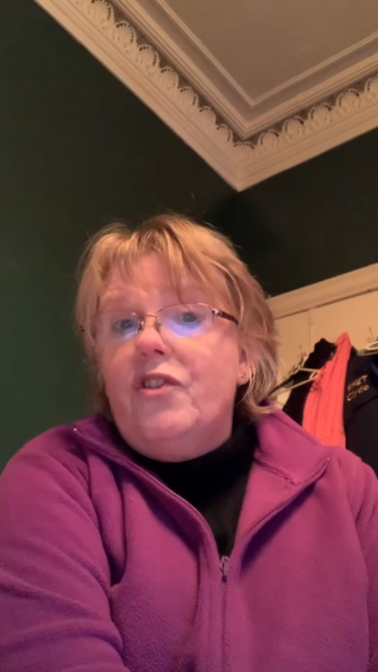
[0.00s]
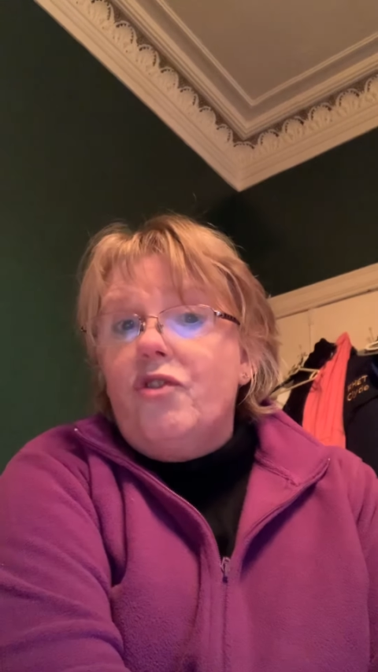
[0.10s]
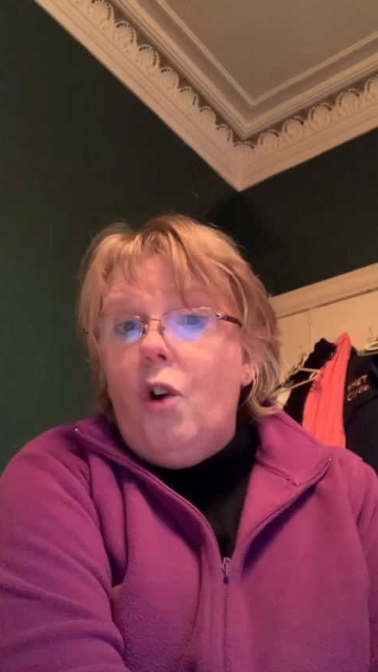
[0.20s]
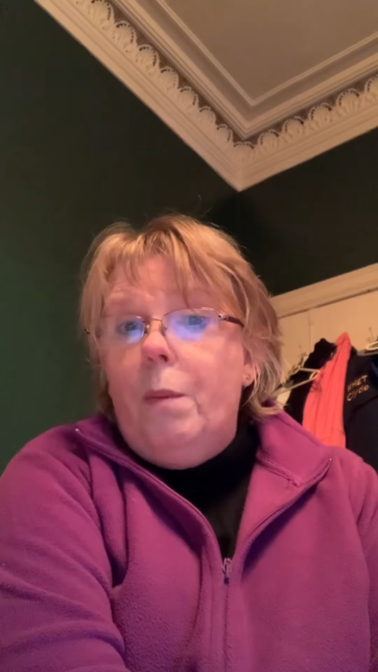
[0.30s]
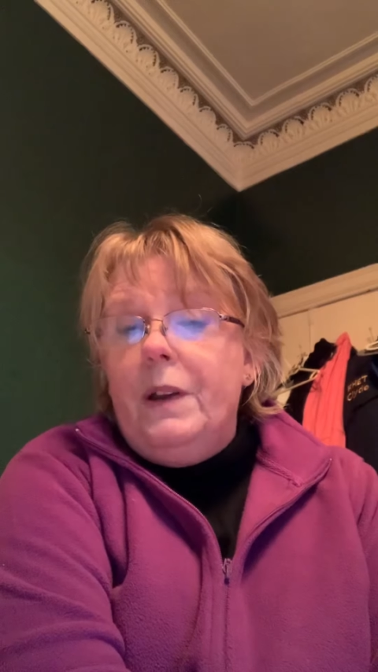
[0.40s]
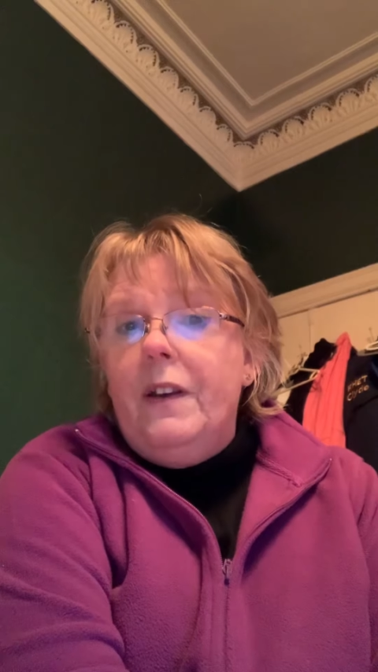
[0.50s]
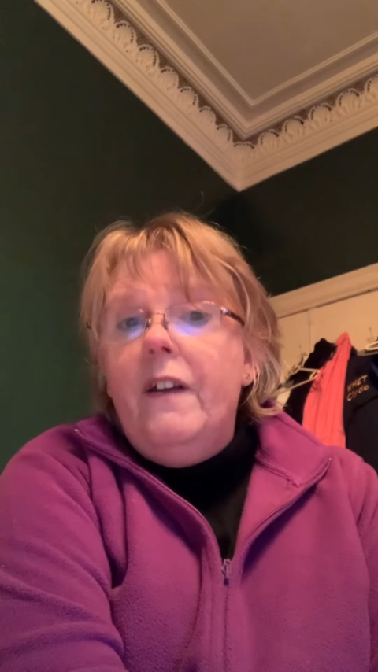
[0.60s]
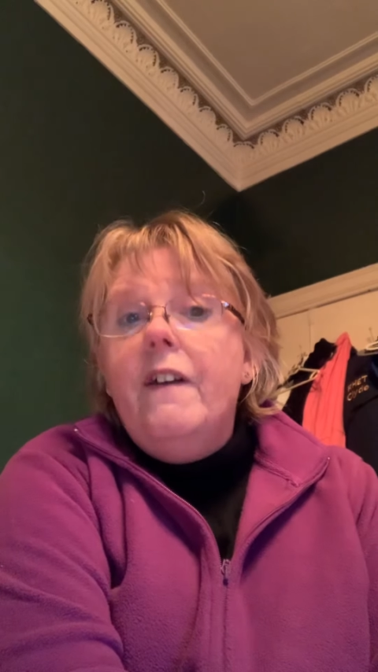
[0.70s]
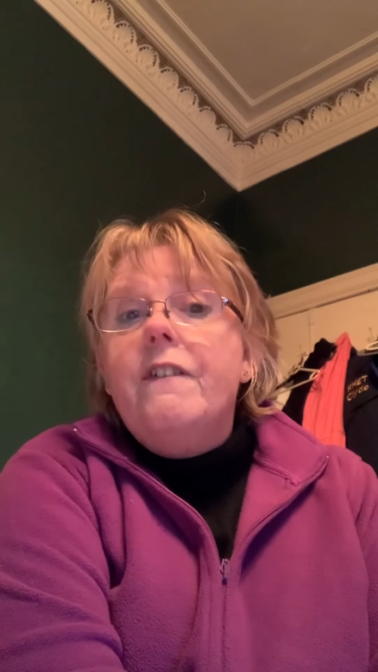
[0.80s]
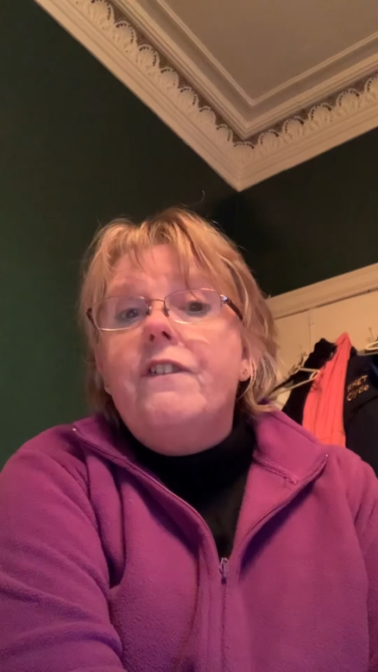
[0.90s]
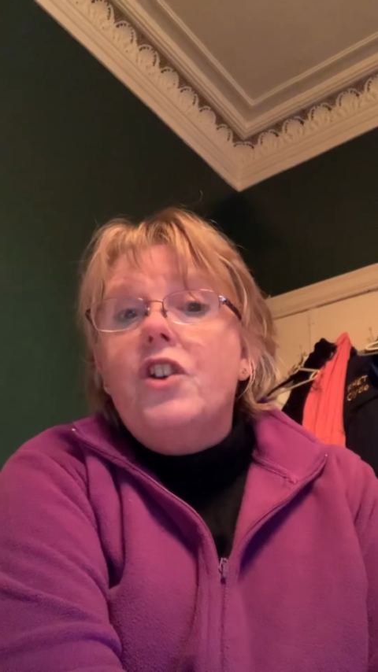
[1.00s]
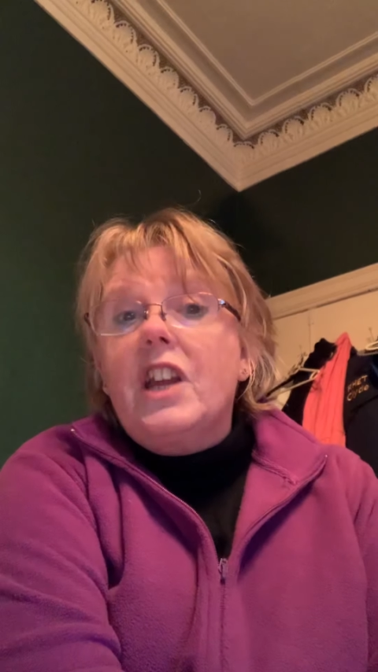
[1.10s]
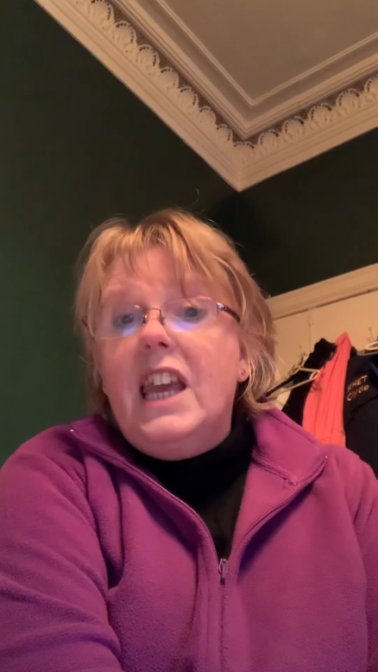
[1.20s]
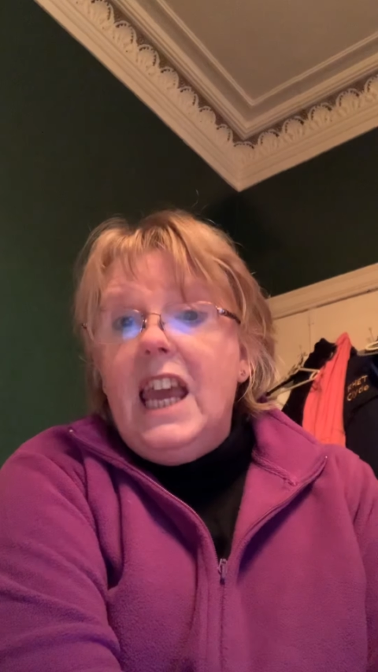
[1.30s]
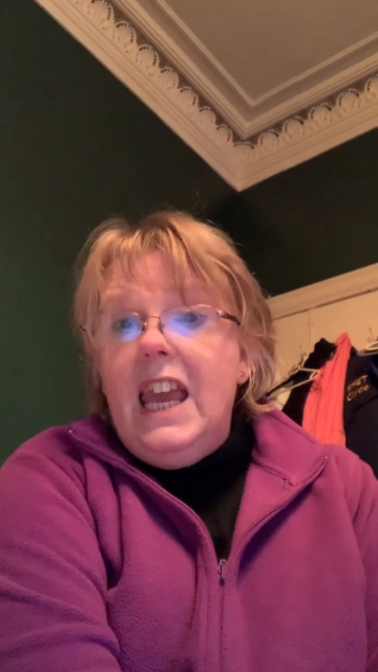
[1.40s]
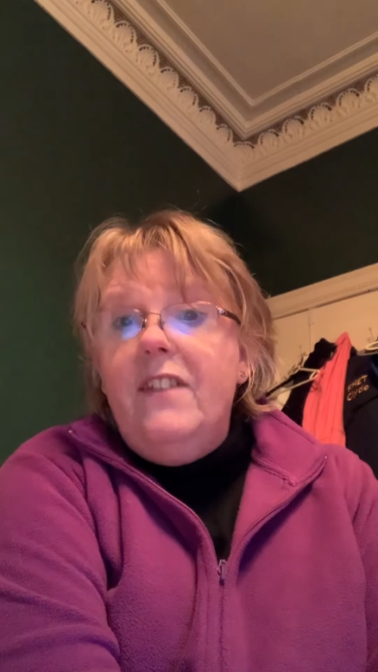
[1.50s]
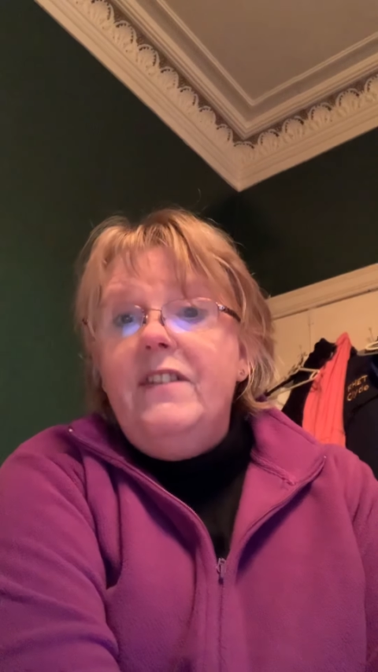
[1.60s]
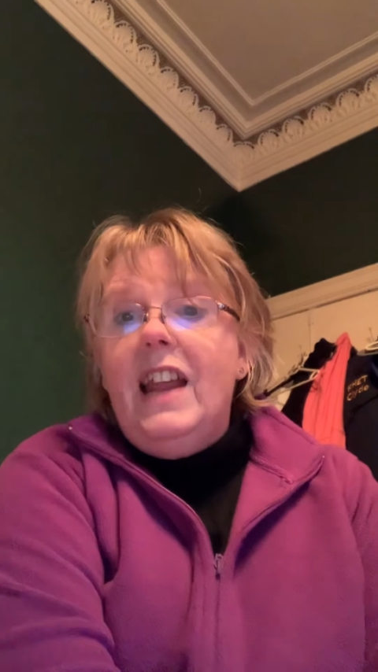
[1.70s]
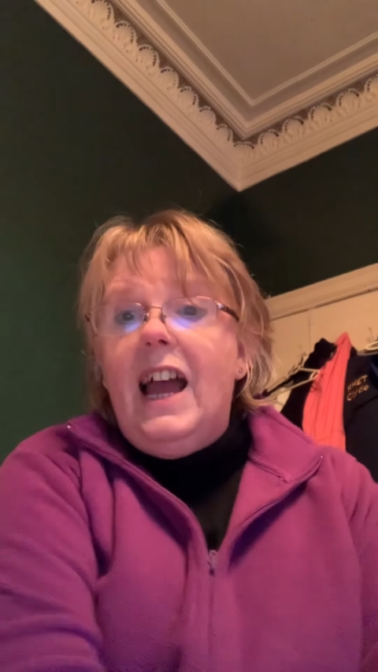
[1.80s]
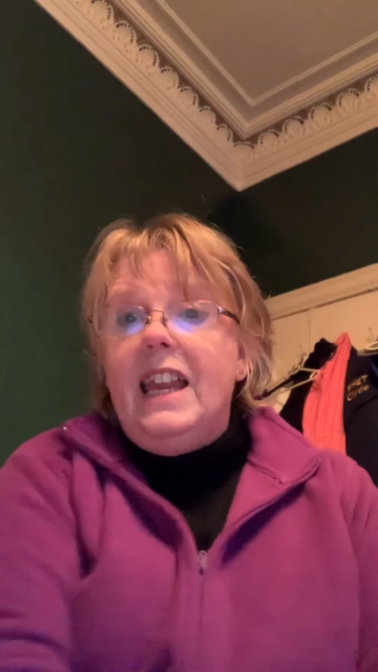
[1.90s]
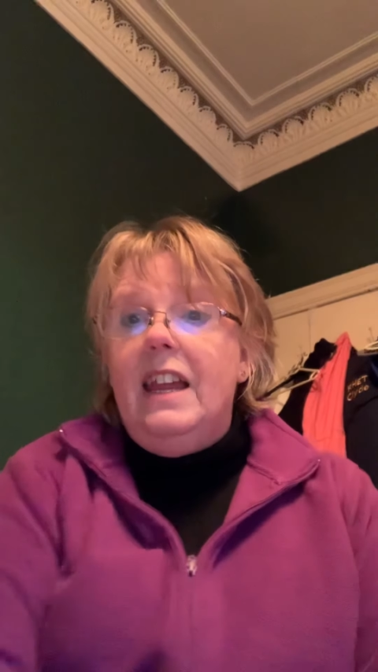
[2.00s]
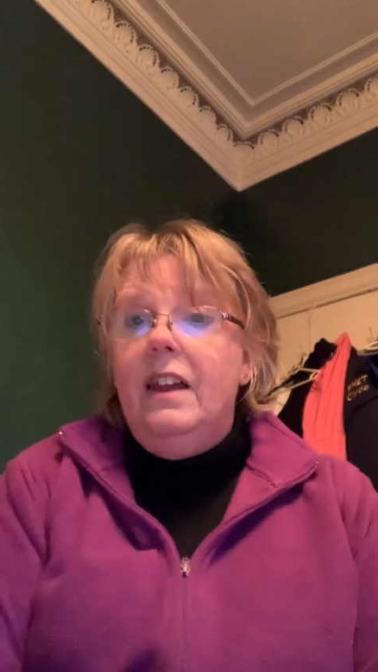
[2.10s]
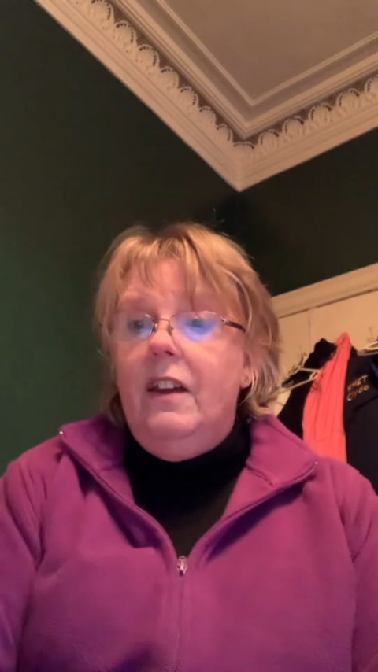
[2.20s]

Robin forgave Nanny